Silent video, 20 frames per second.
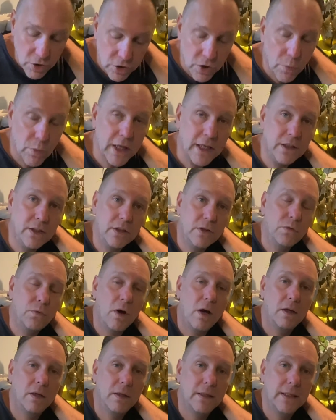So when I do
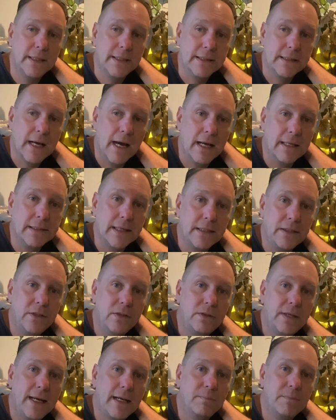water these guys, I do
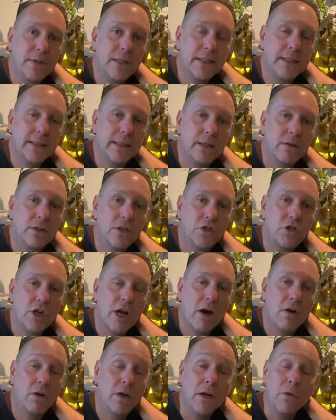take them to the sink or the
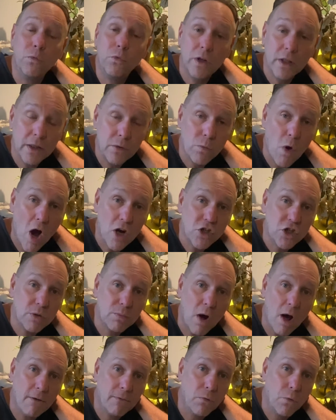shower and really wash them
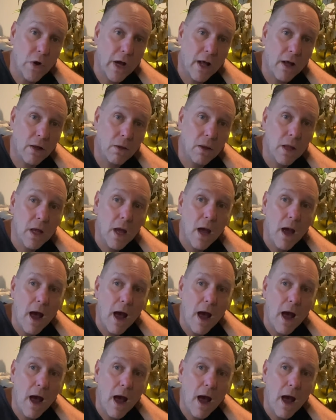off well.